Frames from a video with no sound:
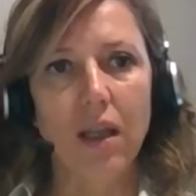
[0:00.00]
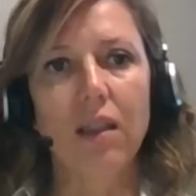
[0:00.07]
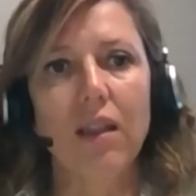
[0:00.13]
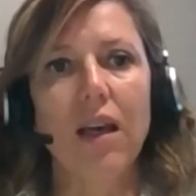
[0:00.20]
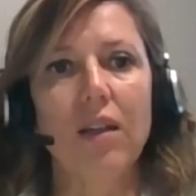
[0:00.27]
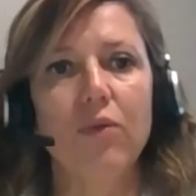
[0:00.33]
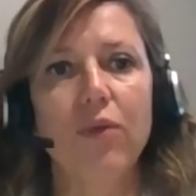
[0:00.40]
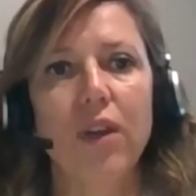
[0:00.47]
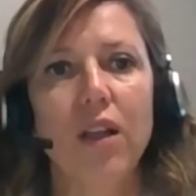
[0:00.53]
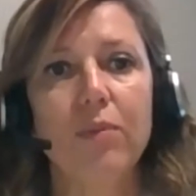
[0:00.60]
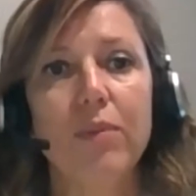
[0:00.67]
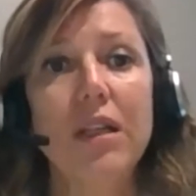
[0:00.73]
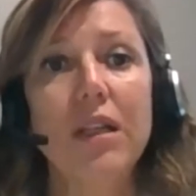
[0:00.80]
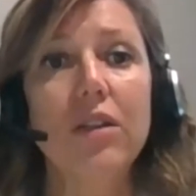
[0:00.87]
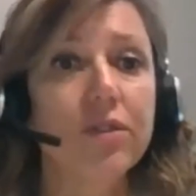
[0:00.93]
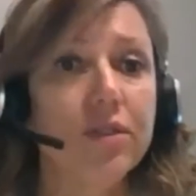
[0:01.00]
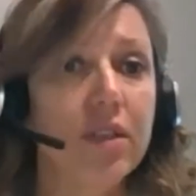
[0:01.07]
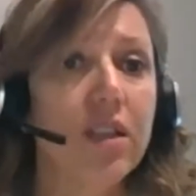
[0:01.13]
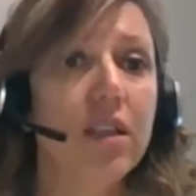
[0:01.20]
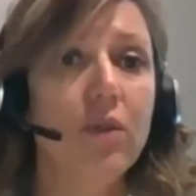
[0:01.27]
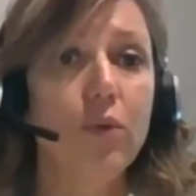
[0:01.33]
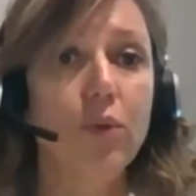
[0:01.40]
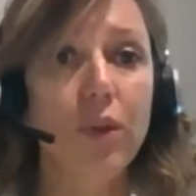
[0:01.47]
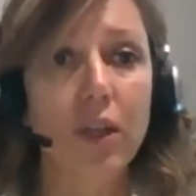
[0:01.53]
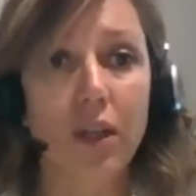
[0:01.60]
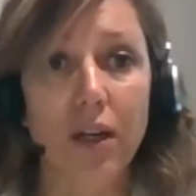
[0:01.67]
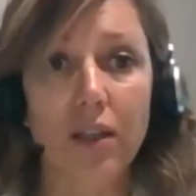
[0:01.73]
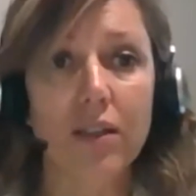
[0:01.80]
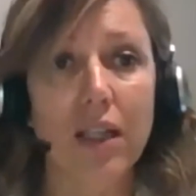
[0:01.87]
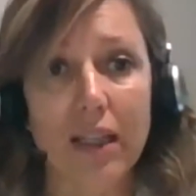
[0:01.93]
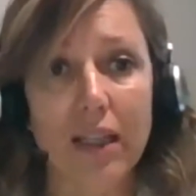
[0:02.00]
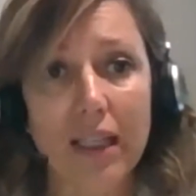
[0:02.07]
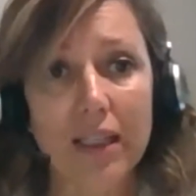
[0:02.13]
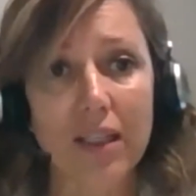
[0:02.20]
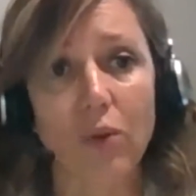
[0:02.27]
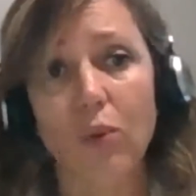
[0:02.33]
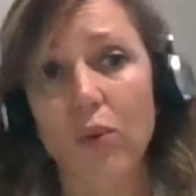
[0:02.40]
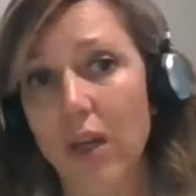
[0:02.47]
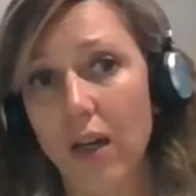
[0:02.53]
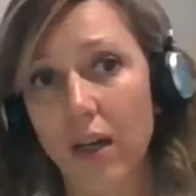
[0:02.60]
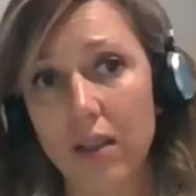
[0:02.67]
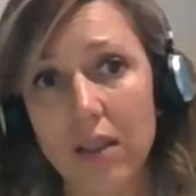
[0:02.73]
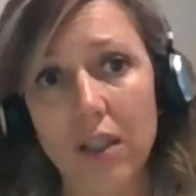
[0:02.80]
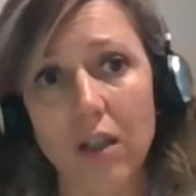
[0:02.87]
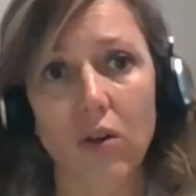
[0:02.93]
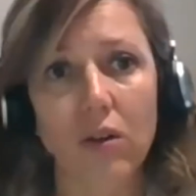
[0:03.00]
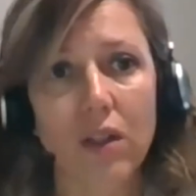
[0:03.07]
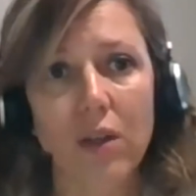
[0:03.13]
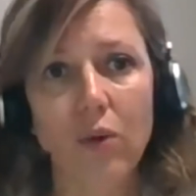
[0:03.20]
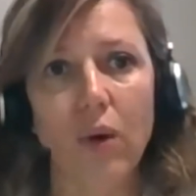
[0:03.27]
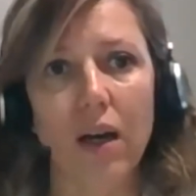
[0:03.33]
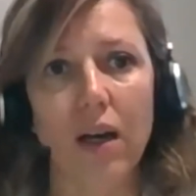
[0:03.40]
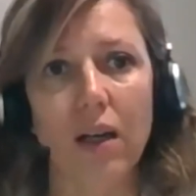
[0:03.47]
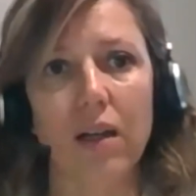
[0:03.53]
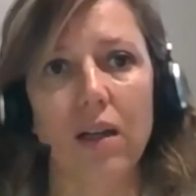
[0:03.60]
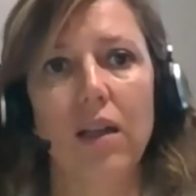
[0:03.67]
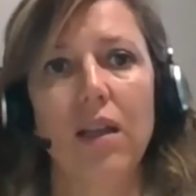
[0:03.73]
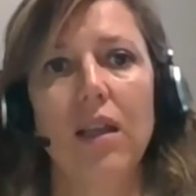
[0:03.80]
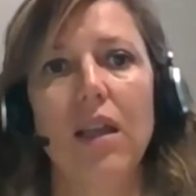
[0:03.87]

in that field, because we are the leader, we are the only one.